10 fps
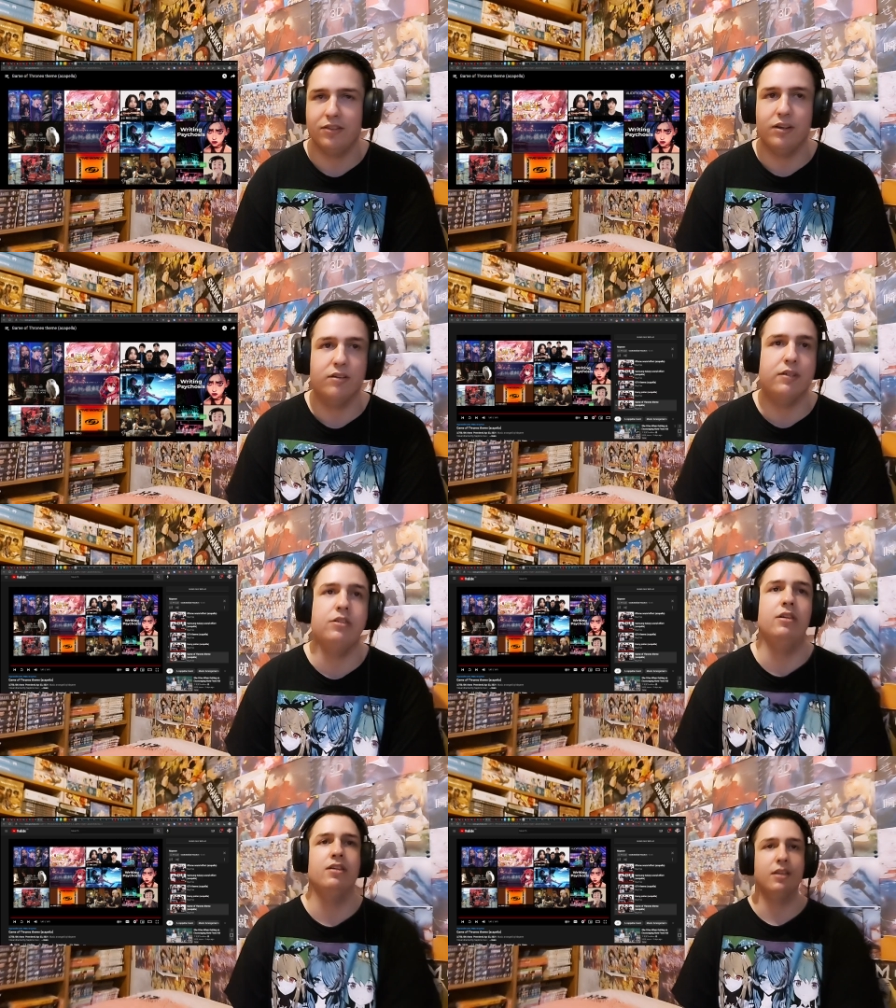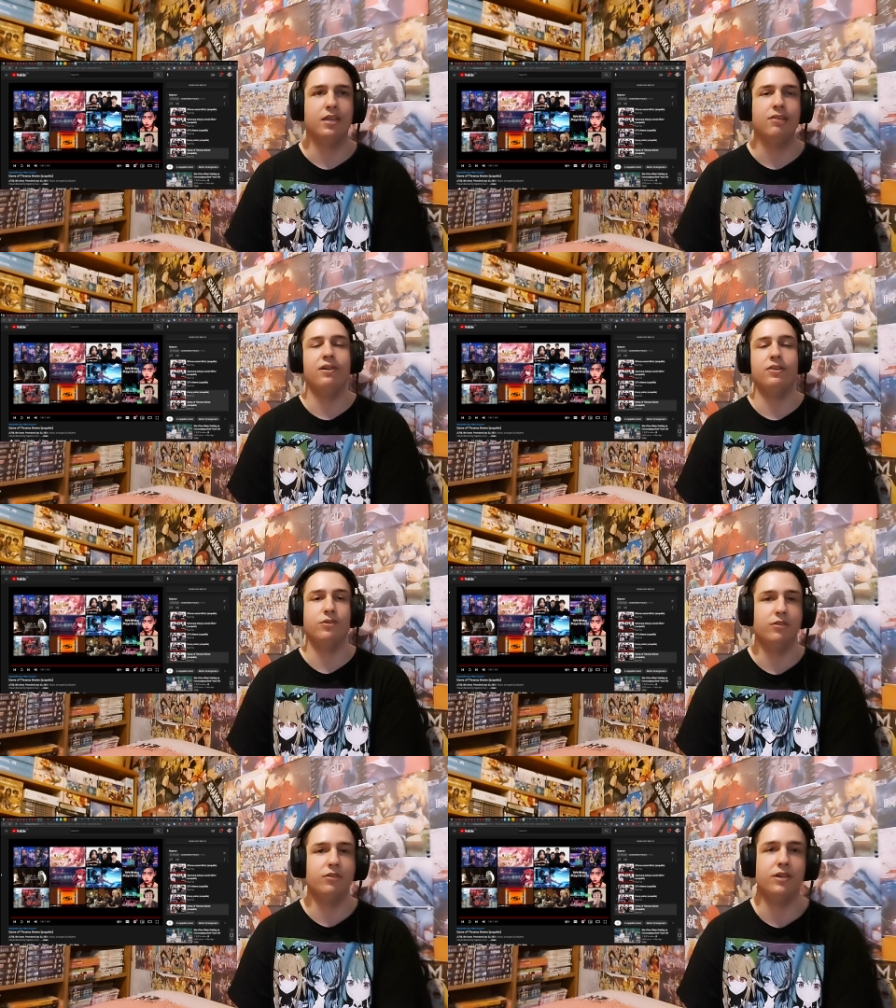standing ovation, if I
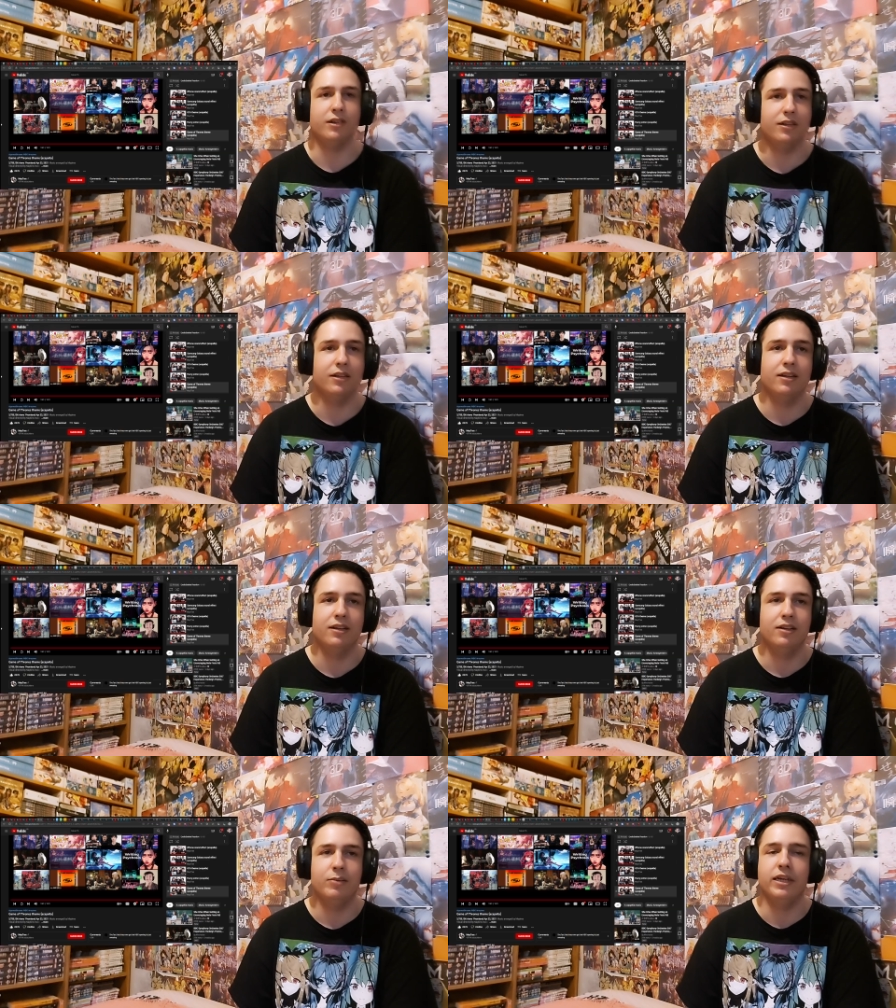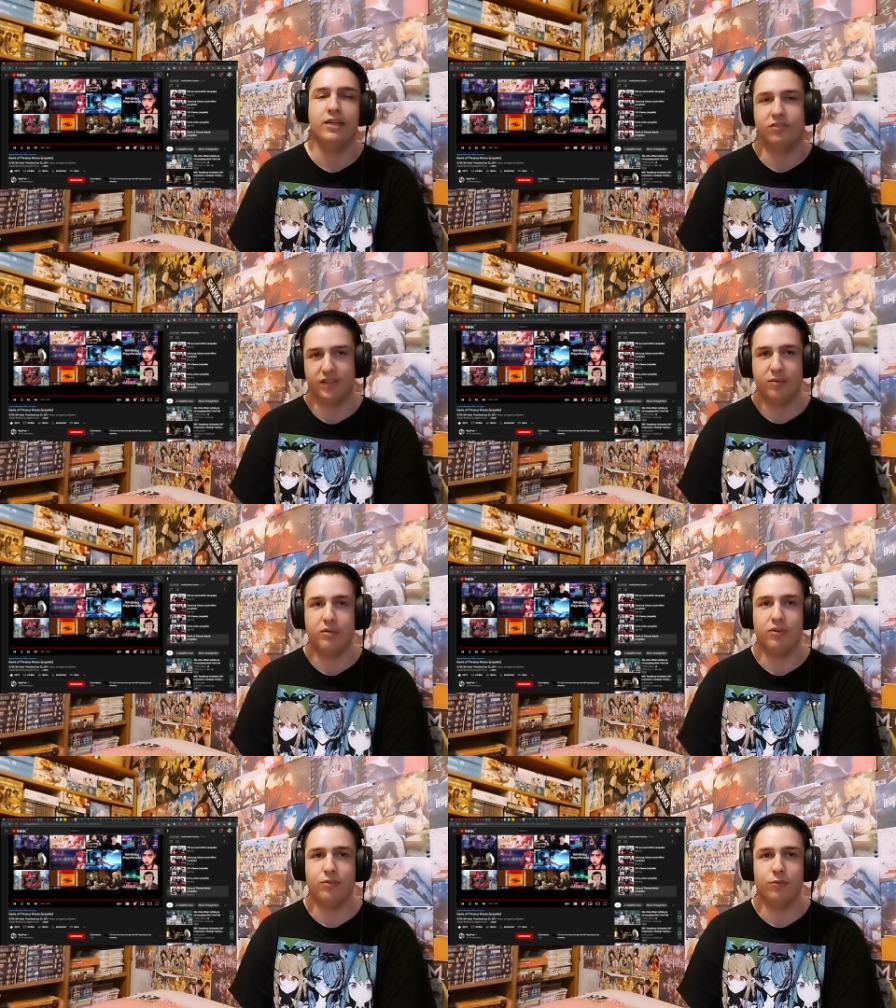could stand. I mean, I can stand,
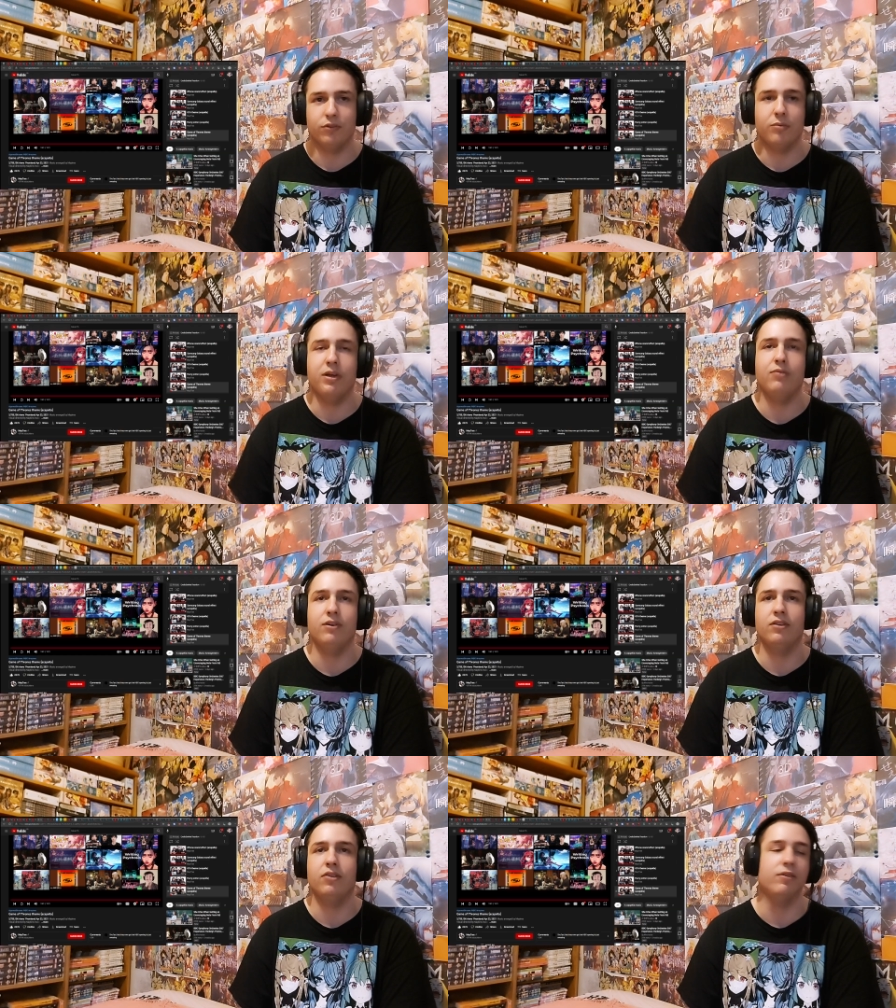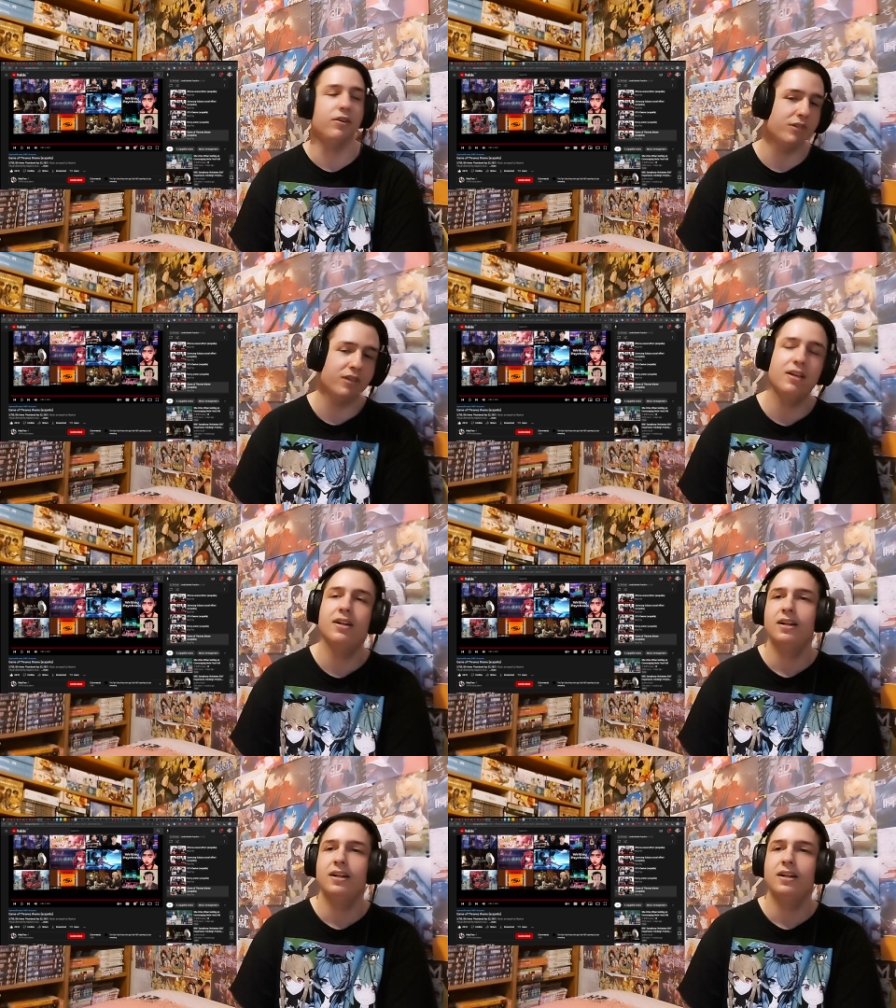but you won't see me if I stand ovation.